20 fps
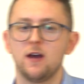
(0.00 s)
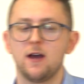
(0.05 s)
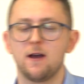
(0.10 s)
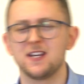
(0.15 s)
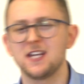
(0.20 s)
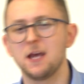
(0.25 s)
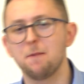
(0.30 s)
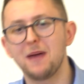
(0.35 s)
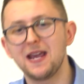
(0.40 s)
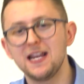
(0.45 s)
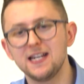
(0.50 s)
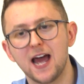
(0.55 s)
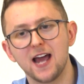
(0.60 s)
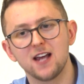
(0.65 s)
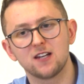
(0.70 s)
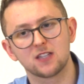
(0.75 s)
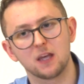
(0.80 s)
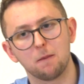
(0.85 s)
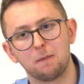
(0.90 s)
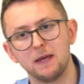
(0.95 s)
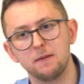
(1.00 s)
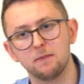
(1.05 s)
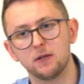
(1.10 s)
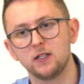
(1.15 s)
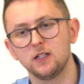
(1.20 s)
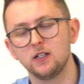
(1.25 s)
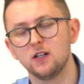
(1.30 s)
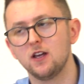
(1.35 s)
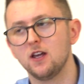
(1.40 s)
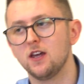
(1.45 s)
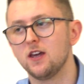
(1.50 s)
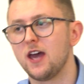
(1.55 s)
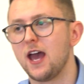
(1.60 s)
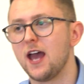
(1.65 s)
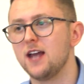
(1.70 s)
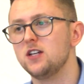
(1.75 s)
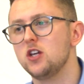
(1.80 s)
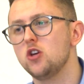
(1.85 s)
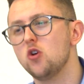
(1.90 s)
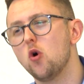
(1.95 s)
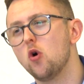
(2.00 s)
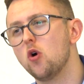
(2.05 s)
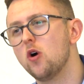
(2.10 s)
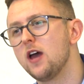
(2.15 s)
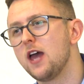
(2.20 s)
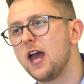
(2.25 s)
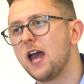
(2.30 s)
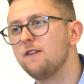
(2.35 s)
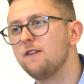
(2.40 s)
and you be nice to people, and you know